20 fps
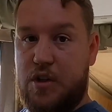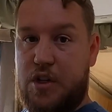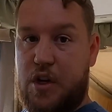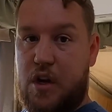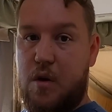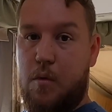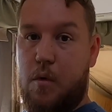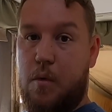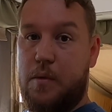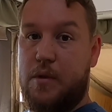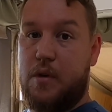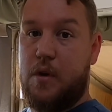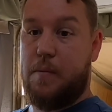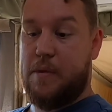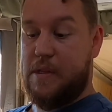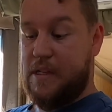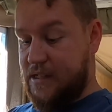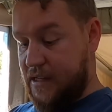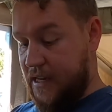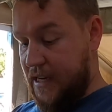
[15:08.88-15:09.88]
show you what we've done
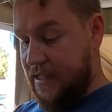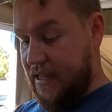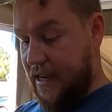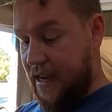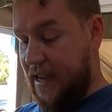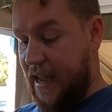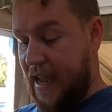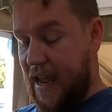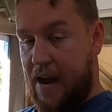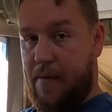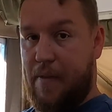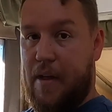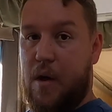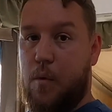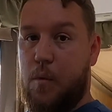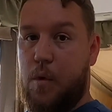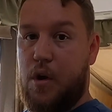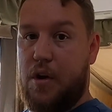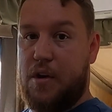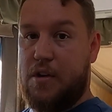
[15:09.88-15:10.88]
with the CTEK, how
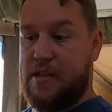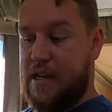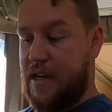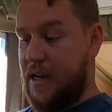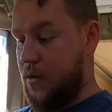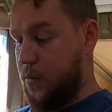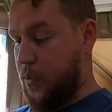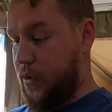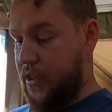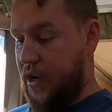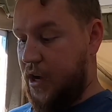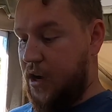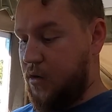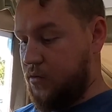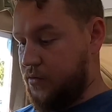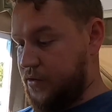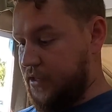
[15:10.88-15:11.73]
that works in with the whole